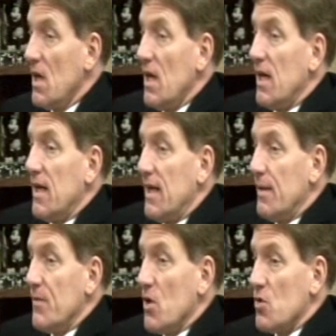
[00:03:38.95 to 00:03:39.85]

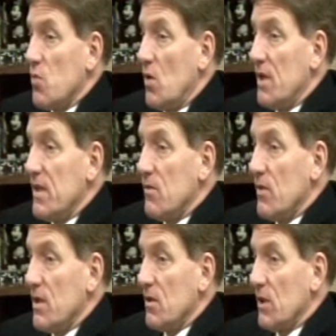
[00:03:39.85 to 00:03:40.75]
There's one that
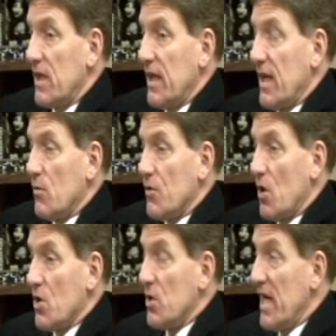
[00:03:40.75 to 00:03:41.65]
we are looking at with
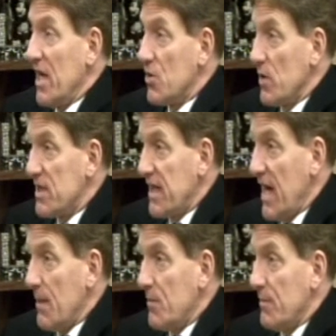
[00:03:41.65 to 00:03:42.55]
regard to entrance
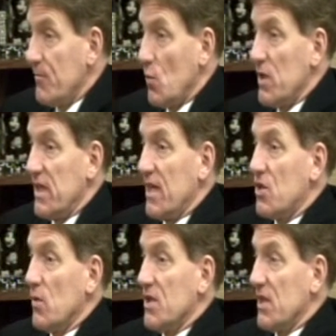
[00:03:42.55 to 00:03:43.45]
gap. When you get
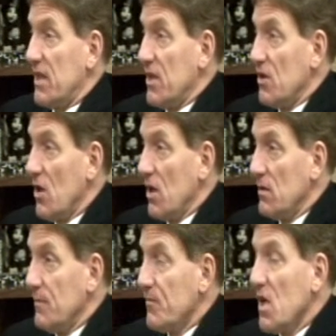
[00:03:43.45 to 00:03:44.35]
to us in
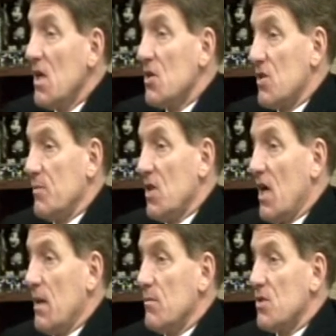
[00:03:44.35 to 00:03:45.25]
kindergarten,
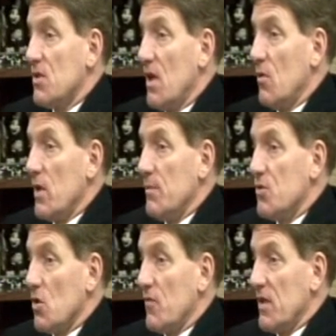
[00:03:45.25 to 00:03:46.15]
sometimes we
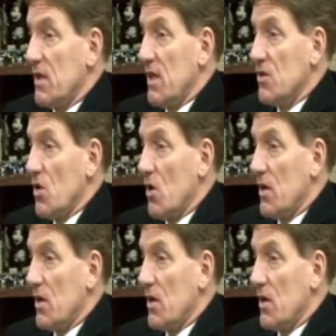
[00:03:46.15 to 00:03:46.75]
observe that kids aren't